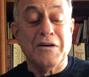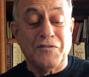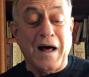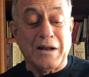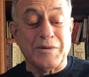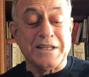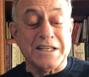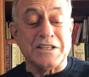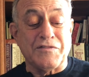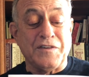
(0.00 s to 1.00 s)
following the
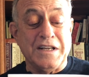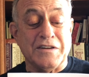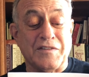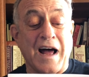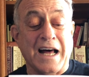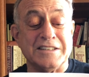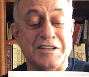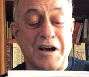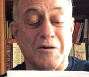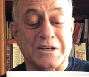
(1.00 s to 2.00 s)
defeat of
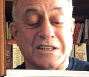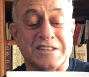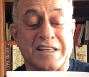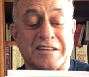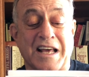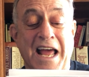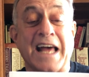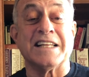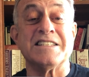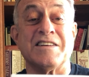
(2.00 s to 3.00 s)
Antiochus at the
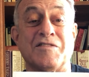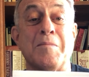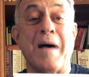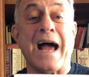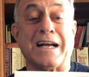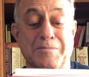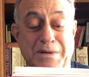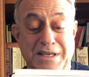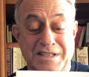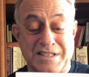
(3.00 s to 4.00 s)
hands of the
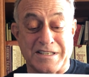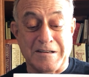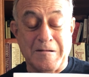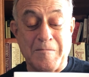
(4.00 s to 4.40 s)
Maccabees.